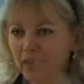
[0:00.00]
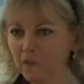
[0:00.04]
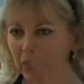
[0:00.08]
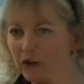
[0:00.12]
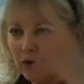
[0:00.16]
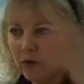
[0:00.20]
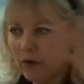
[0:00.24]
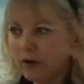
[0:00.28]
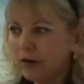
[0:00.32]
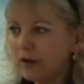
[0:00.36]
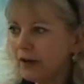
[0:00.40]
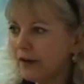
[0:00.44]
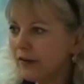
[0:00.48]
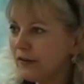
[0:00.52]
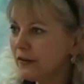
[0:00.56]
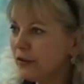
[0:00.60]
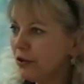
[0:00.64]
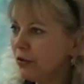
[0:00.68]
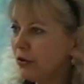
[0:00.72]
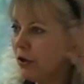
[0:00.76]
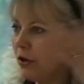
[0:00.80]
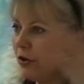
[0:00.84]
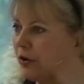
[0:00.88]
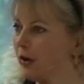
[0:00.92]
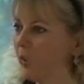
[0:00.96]
it's
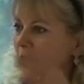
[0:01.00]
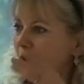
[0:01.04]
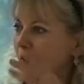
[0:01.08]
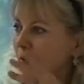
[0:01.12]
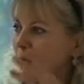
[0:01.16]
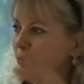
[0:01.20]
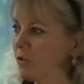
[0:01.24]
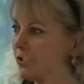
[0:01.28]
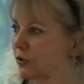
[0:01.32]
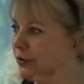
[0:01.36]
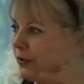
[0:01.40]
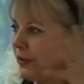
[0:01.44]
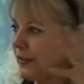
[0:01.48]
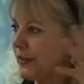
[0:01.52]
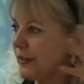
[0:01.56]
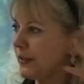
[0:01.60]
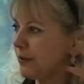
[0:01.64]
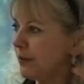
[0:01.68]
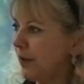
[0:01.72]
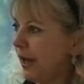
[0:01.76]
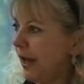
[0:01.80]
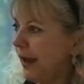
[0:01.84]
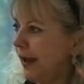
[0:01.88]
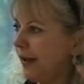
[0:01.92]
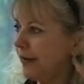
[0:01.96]
no longer able to
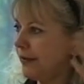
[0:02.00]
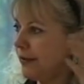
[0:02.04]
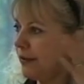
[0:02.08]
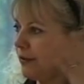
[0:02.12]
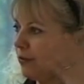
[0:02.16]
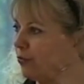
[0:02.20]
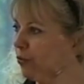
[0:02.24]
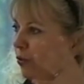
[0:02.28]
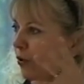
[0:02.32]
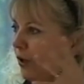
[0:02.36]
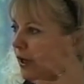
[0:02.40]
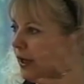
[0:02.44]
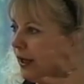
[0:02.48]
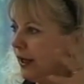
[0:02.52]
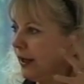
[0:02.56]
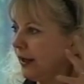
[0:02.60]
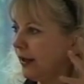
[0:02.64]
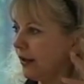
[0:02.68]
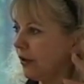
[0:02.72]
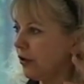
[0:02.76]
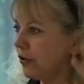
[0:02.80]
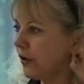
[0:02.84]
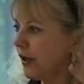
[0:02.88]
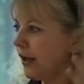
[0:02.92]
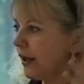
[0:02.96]
expand and breathe.
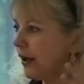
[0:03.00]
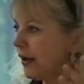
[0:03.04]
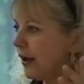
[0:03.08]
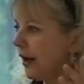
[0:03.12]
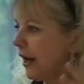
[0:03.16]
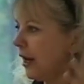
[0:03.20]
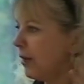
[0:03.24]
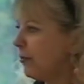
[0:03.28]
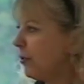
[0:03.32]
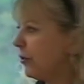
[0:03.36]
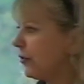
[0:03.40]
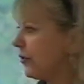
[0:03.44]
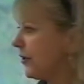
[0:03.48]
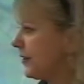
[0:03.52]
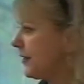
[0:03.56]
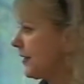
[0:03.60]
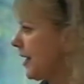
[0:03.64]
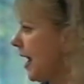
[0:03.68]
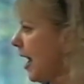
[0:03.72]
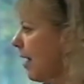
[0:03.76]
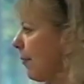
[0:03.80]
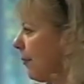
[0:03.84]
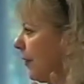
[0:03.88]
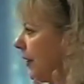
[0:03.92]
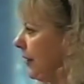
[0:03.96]
You're not able to
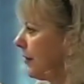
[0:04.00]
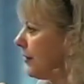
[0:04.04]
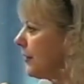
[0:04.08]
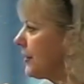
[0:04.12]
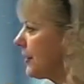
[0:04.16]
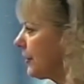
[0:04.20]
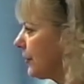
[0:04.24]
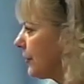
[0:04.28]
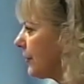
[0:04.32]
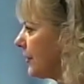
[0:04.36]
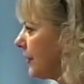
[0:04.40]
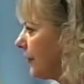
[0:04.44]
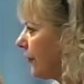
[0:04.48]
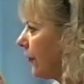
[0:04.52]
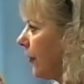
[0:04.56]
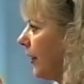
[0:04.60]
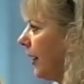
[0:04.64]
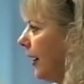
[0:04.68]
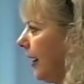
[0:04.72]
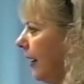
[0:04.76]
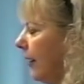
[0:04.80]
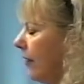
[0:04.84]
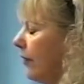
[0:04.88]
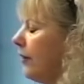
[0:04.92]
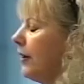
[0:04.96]
tap into different
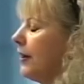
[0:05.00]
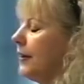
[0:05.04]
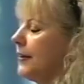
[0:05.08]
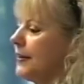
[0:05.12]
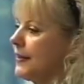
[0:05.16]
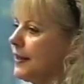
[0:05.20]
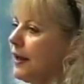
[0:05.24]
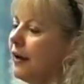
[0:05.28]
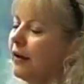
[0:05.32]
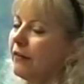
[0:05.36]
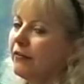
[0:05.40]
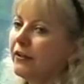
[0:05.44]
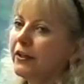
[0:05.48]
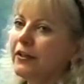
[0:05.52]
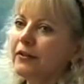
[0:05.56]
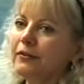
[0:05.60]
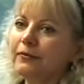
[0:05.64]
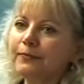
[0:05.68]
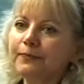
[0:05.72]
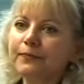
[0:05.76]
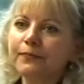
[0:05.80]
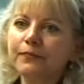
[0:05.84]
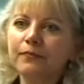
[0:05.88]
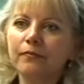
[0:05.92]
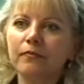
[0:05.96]
areas of it.
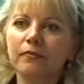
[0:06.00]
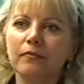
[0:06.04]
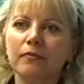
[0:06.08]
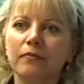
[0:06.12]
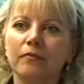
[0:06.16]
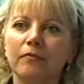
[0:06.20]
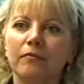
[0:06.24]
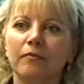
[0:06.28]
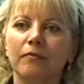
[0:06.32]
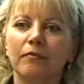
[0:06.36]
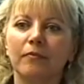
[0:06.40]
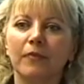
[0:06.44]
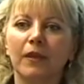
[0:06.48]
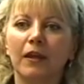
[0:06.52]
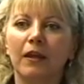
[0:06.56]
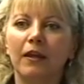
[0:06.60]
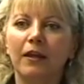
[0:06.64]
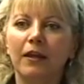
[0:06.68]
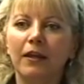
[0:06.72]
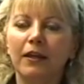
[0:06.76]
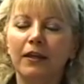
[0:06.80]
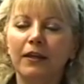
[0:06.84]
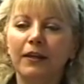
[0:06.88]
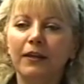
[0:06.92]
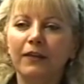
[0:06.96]

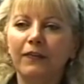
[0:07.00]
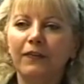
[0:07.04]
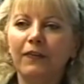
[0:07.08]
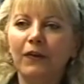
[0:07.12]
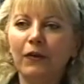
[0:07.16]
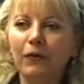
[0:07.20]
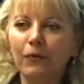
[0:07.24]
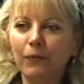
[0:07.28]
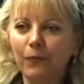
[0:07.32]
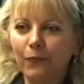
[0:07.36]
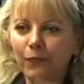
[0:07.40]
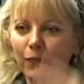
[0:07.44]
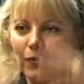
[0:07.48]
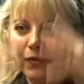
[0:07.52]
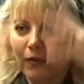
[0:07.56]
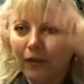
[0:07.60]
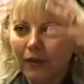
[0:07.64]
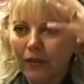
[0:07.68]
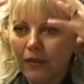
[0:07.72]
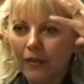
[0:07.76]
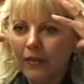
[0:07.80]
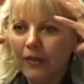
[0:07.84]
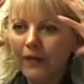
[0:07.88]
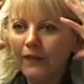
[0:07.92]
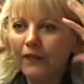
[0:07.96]
So
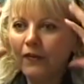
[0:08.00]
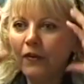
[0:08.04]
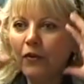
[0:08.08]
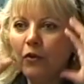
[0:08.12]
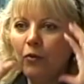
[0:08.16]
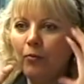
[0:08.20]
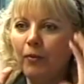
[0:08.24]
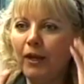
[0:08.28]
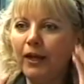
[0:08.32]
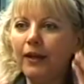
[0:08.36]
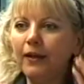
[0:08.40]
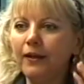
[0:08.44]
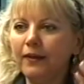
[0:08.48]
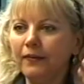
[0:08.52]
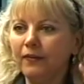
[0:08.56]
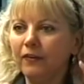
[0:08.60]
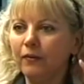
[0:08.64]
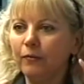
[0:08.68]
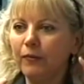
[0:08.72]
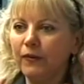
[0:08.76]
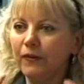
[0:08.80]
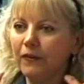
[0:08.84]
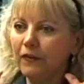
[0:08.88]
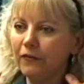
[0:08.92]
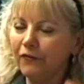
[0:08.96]
this whole
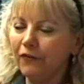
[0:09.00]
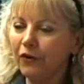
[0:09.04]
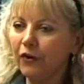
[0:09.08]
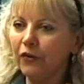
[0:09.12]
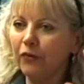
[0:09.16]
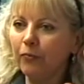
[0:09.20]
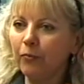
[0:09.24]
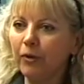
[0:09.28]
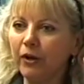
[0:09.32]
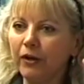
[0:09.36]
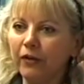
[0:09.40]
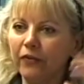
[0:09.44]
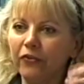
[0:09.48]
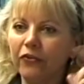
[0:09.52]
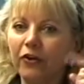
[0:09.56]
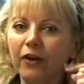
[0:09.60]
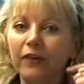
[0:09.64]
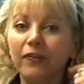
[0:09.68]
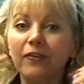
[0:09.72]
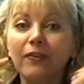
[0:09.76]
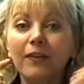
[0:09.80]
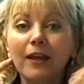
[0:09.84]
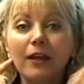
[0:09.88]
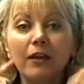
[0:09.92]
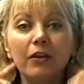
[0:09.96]
mechanism is the first part of
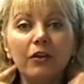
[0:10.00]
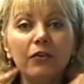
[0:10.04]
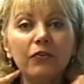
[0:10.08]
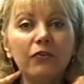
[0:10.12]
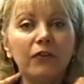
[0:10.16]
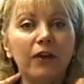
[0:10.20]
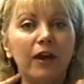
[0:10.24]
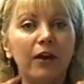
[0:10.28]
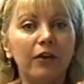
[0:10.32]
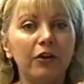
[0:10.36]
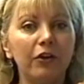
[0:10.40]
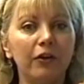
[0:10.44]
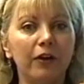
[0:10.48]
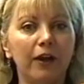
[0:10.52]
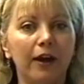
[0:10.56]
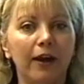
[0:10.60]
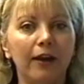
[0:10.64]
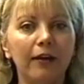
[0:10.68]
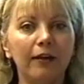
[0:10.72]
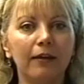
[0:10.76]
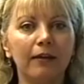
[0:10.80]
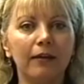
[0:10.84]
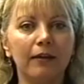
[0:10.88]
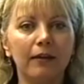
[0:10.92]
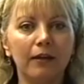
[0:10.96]
stress, and then it goes down your
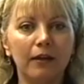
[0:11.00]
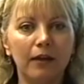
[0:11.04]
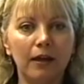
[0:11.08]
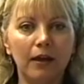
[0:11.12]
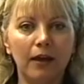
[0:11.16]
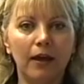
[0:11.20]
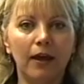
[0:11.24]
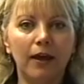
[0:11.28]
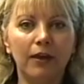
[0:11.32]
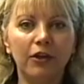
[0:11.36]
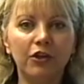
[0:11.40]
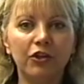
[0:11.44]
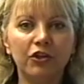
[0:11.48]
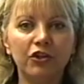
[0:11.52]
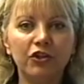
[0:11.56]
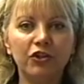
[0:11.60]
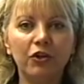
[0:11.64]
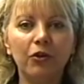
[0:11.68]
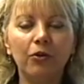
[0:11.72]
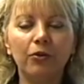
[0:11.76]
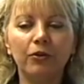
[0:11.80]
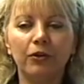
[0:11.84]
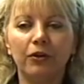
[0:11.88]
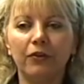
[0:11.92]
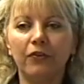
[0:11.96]
neck and your
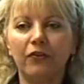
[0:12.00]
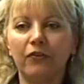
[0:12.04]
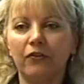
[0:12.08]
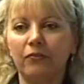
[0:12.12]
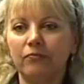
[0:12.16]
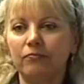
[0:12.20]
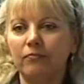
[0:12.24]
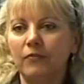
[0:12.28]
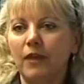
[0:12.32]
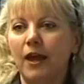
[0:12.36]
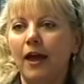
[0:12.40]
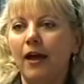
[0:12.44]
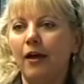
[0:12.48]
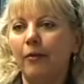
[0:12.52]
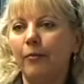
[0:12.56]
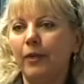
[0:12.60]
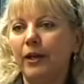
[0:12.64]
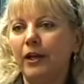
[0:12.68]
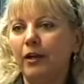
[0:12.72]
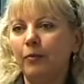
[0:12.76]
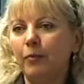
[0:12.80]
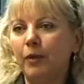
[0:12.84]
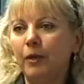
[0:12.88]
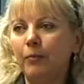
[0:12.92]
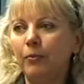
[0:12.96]
shoulders. How
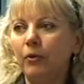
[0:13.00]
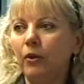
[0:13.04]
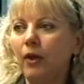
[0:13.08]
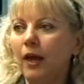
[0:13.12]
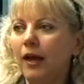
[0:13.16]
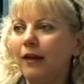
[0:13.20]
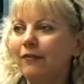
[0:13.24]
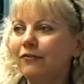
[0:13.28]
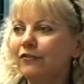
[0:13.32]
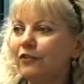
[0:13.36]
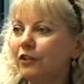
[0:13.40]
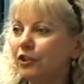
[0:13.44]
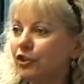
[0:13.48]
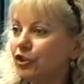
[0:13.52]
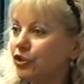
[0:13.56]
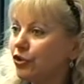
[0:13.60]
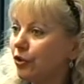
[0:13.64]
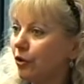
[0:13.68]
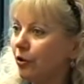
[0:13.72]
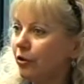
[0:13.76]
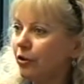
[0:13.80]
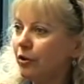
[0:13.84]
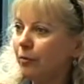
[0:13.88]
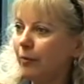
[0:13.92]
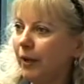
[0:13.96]
many people have
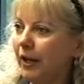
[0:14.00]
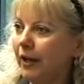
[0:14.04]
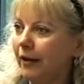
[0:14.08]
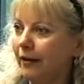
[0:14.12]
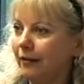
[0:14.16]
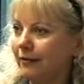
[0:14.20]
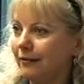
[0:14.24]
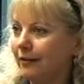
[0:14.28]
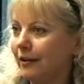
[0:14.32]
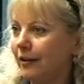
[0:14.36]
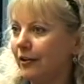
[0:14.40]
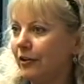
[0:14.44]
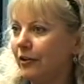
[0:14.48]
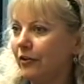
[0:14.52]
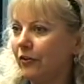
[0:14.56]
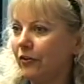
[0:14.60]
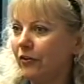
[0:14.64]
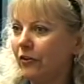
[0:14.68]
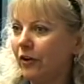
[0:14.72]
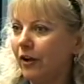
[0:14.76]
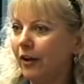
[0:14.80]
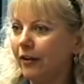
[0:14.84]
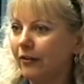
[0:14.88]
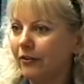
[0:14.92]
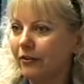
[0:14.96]
shoulder pain under
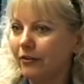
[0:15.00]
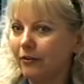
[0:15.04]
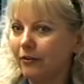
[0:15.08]
stress?